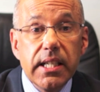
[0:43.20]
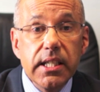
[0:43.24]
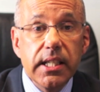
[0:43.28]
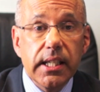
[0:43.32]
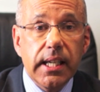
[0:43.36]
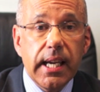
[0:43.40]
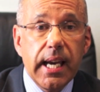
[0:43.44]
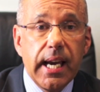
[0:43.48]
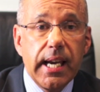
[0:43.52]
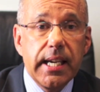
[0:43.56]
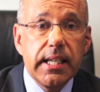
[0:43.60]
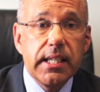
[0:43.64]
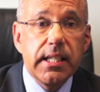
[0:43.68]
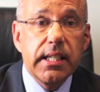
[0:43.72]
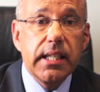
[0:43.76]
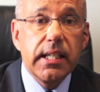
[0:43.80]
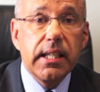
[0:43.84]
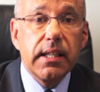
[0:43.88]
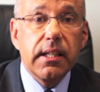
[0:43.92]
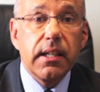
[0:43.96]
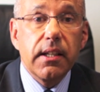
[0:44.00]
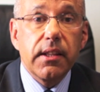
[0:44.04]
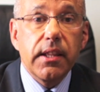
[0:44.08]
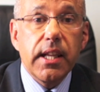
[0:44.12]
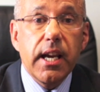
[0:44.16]

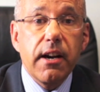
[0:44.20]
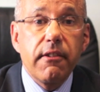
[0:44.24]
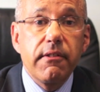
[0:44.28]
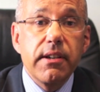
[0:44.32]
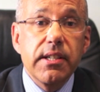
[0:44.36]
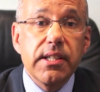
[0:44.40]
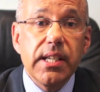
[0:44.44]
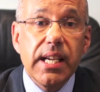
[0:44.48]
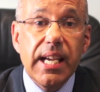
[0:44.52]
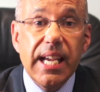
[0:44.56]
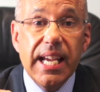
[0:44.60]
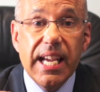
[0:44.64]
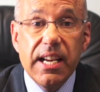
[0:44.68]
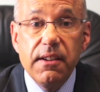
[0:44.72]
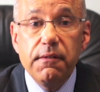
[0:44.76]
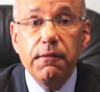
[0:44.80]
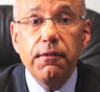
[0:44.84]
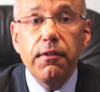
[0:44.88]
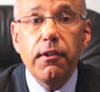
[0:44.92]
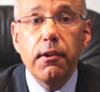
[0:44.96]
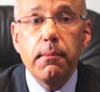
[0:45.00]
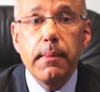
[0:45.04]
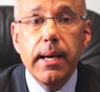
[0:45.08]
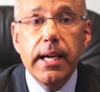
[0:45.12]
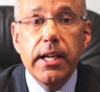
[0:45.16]
indicating that there is
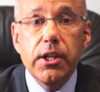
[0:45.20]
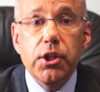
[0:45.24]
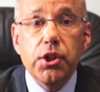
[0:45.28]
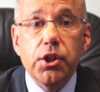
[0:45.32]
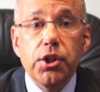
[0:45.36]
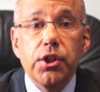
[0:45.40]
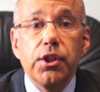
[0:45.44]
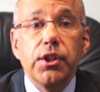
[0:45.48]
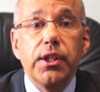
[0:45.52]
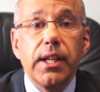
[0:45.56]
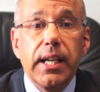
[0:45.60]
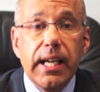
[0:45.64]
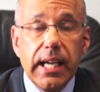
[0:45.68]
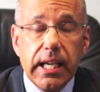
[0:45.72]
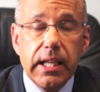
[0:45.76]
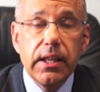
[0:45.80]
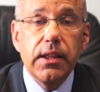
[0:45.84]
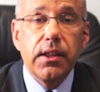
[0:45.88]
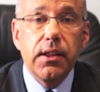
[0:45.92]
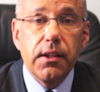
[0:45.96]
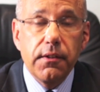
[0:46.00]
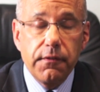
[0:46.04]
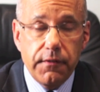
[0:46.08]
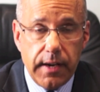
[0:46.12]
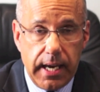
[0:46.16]
inflammation
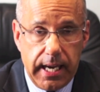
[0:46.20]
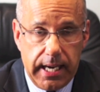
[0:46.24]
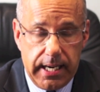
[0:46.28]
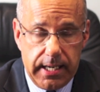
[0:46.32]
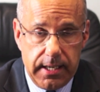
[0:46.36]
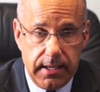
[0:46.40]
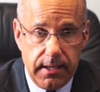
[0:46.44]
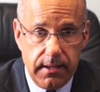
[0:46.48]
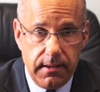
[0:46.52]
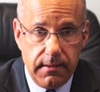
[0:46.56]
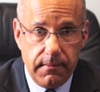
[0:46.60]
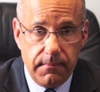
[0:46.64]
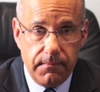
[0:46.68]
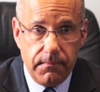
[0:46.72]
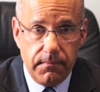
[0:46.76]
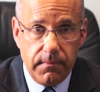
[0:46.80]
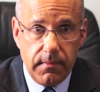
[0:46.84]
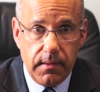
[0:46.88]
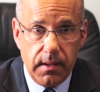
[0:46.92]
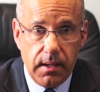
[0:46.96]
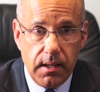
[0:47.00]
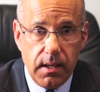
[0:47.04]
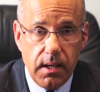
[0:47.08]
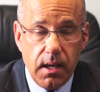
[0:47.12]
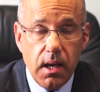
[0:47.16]
in the vein.
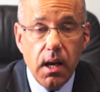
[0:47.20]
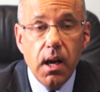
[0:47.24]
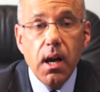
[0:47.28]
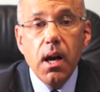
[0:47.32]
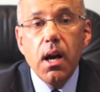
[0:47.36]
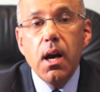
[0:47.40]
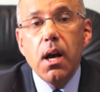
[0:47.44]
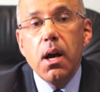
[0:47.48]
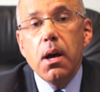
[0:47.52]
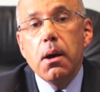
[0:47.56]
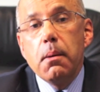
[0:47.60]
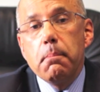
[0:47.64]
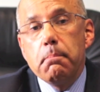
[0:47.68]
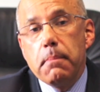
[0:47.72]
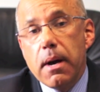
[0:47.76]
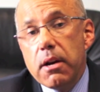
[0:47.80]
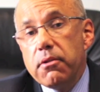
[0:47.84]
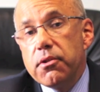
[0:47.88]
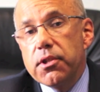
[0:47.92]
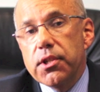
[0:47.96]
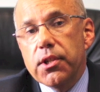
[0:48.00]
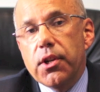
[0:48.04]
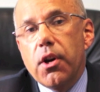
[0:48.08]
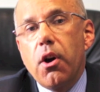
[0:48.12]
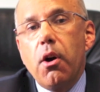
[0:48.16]

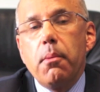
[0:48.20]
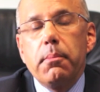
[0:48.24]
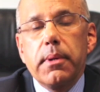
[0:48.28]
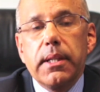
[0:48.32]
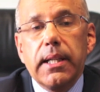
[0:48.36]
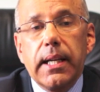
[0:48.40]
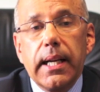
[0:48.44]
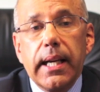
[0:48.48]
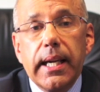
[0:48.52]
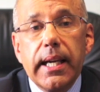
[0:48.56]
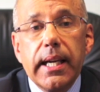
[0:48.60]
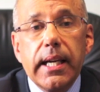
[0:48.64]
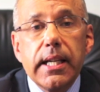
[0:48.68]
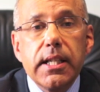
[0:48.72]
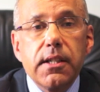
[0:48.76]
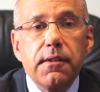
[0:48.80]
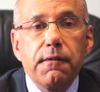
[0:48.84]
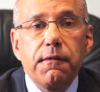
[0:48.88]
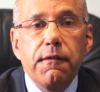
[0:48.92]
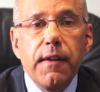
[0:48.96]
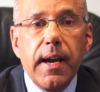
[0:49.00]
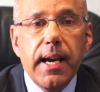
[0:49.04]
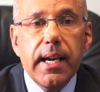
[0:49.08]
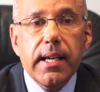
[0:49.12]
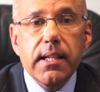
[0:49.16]
Most commonly, it
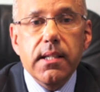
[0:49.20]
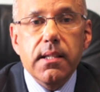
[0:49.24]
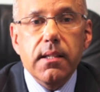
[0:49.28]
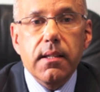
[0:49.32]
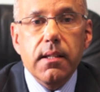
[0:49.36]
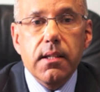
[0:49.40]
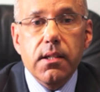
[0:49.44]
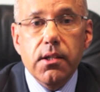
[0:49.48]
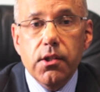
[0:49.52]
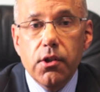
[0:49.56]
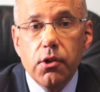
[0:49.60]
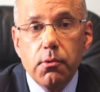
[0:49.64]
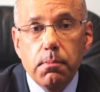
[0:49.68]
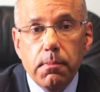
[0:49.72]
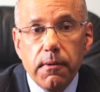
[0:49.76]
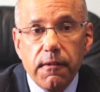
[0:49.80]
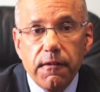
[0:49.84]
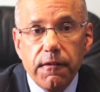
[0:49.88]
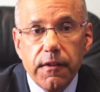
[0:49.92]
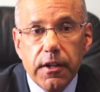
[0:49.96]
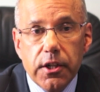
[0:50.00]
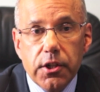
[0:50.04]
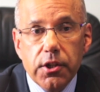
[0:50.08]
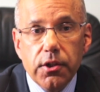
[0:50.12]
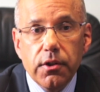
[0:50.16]
affects the
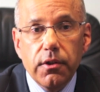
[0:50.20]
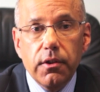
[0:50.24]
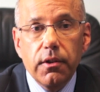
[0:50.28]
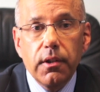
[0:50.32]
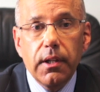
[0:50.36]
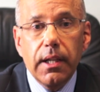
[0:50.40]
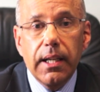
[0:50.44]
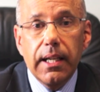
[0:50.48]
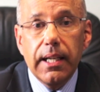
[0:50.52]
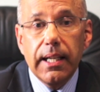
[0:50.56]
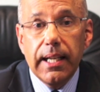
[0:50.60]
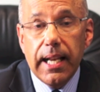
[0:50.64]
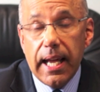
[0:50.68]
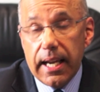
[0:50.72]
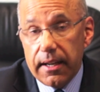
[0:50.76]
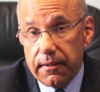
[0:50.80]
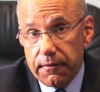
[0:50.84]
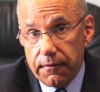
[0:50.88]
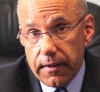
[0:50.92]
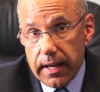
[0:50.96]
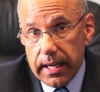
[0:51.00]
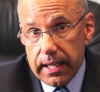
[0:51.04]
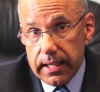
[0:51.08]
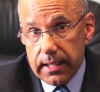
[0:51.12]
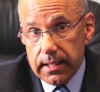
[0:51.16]
superficial leg
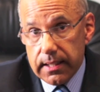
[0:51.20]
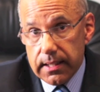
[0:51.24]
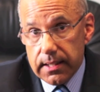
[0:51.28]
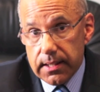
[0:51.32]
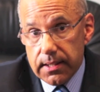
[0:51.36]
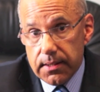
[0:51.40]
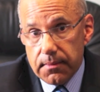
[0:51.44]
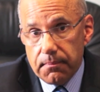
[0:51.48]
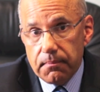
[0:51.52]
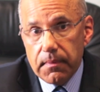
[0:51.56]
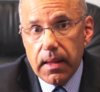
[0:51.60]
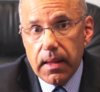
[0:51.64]
veins